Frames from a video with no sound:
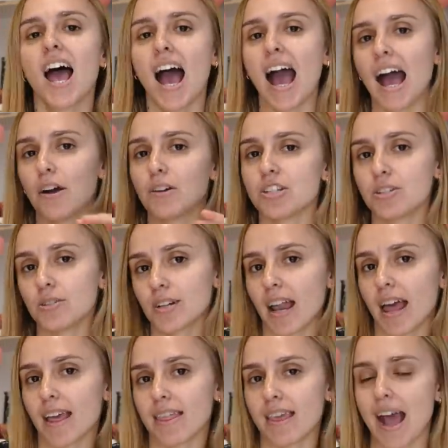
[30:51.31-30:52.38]
How did you
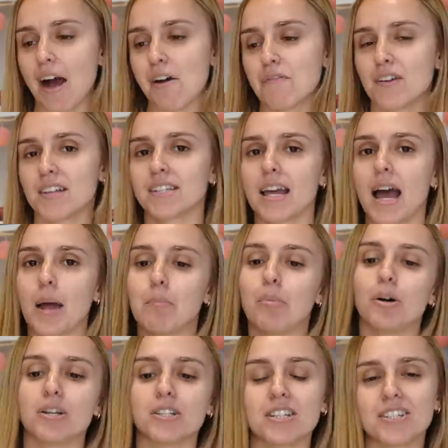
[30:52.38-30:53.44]
like the outfits that I
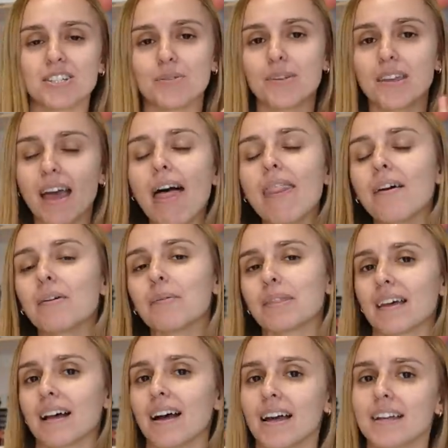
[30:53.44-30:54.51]
put together with
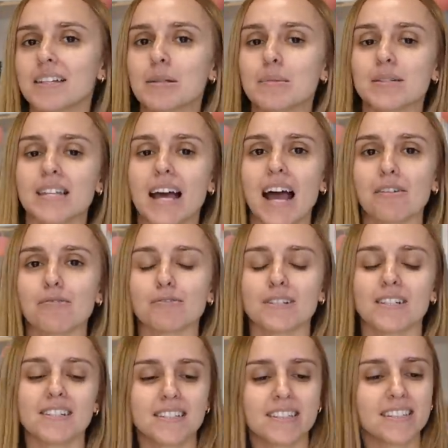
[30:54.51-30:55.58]
the items that I
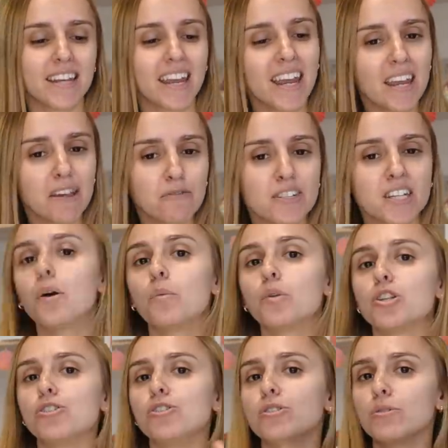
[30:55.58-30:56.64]
received?
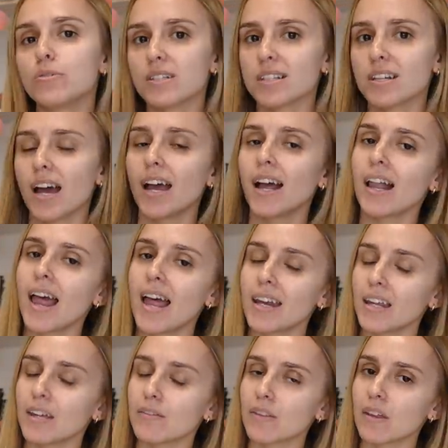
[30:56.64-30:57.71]
Would you style
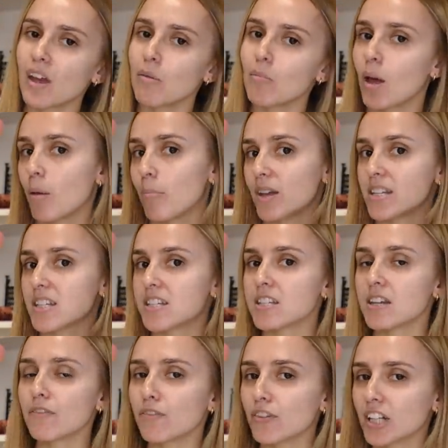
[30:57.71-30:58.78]
any of them a bit
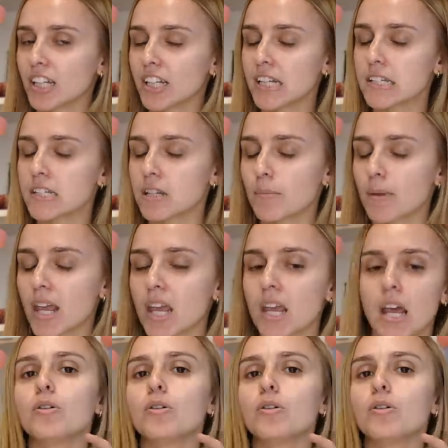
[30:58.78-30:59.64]
differently to me?